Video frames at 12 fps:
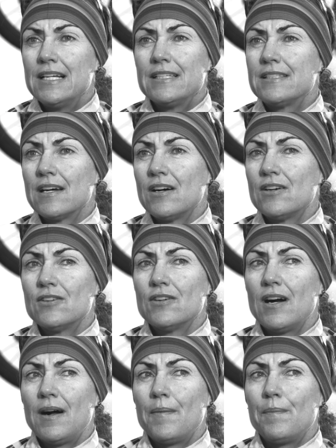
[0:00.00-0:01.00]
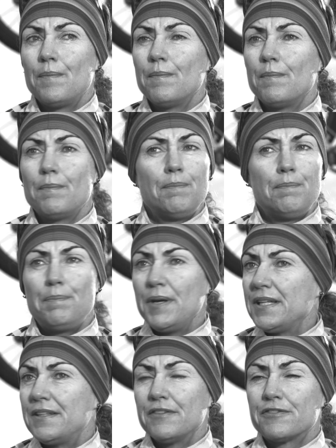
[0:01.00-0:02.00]
So
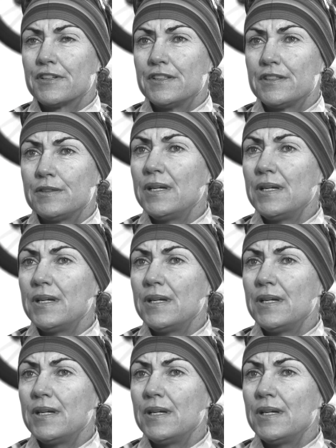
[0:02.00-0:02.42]
big difference.